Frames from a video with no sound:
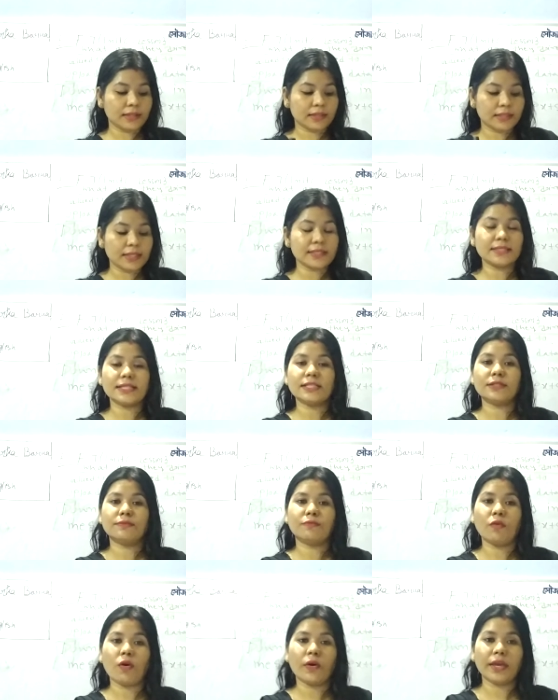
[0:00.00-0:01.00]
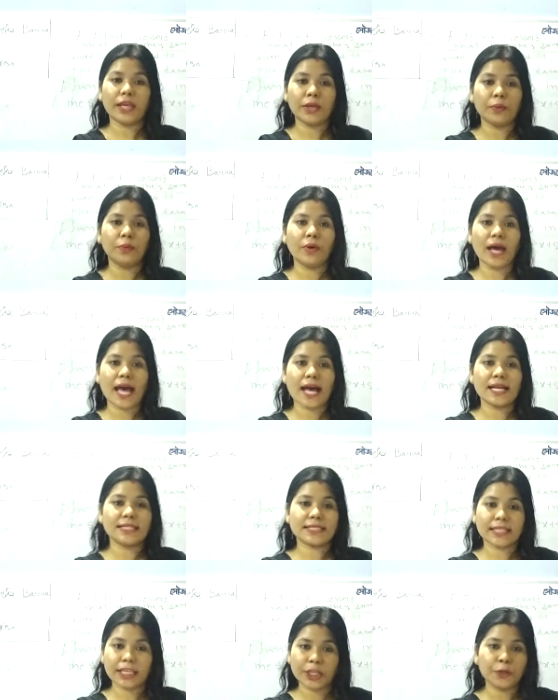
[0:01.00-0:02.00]
this is for you as
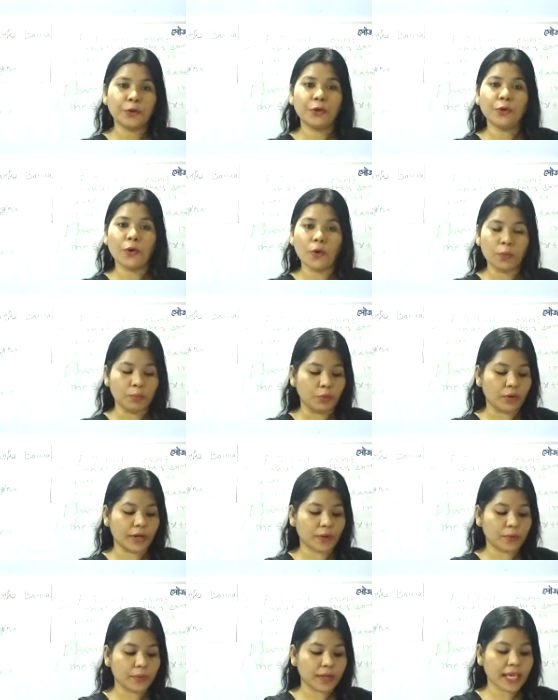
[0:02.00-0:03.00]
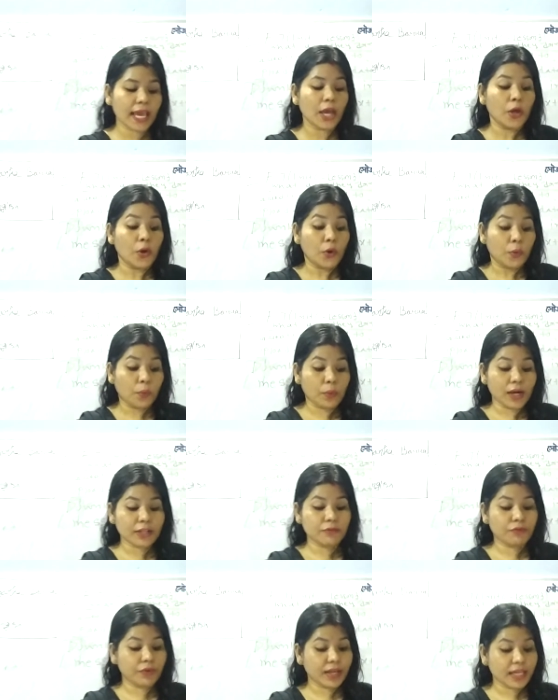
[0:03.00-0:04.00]
your homework. Okay,
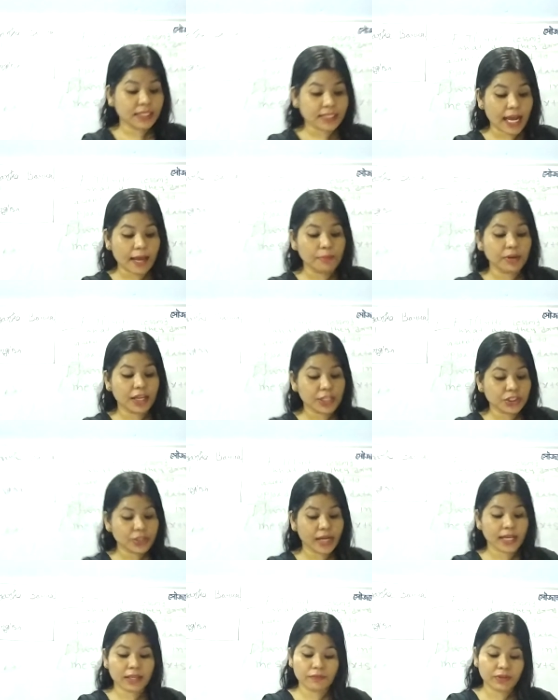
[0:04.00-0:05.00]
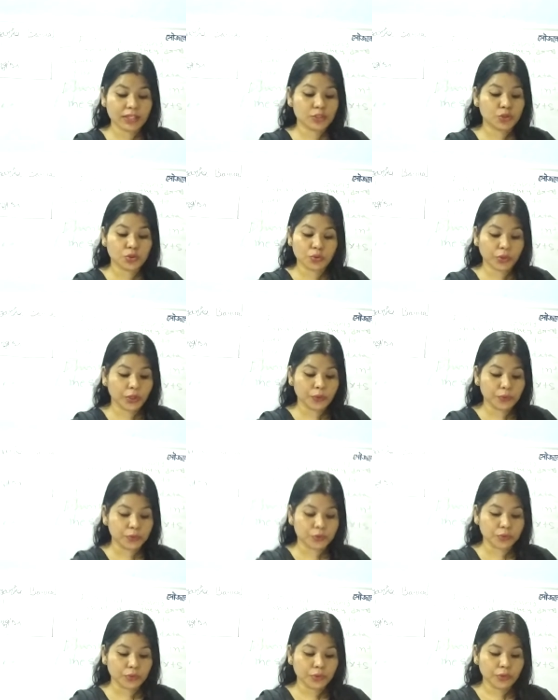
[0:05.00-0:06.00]
what free time leisure activities do you
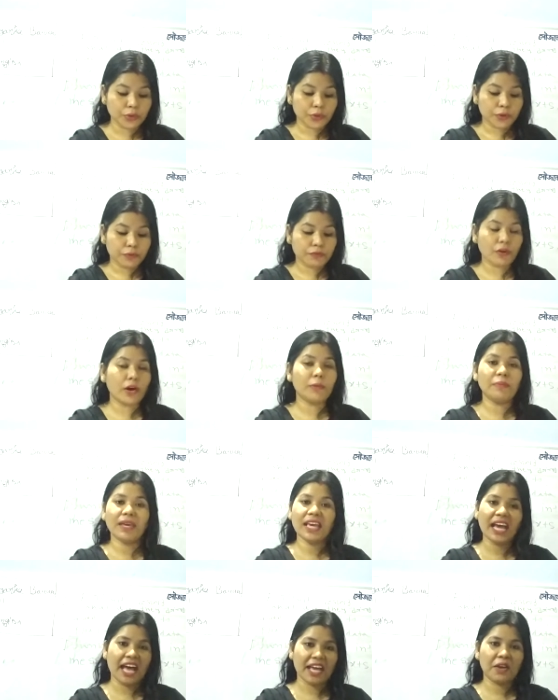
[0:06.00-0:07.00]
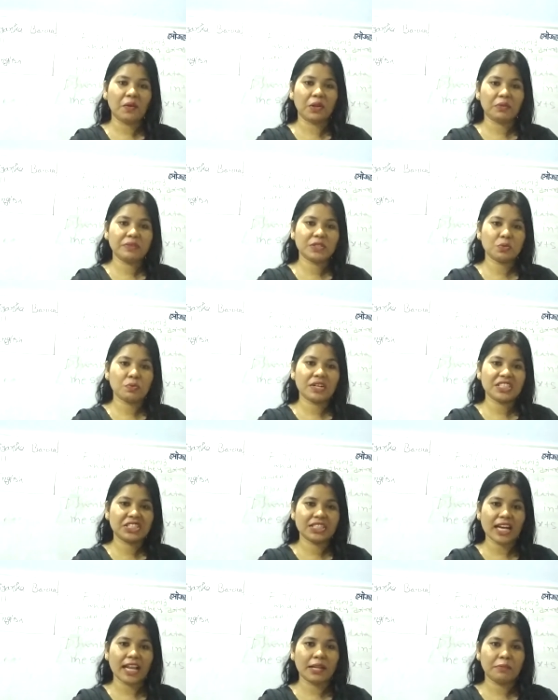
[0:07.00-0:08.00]
do? For me, I always watch
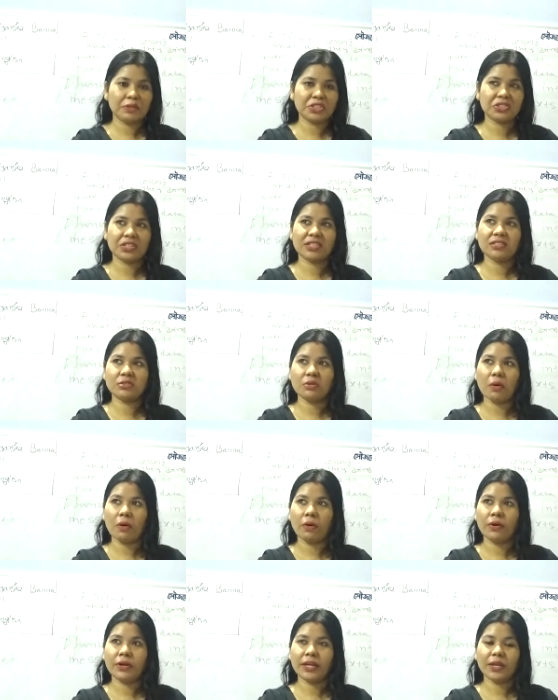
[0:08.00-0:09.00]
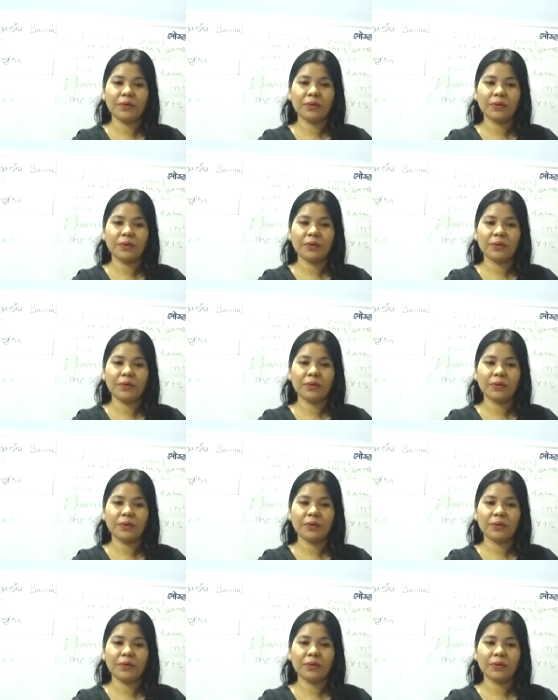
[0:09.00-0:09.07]
televisions or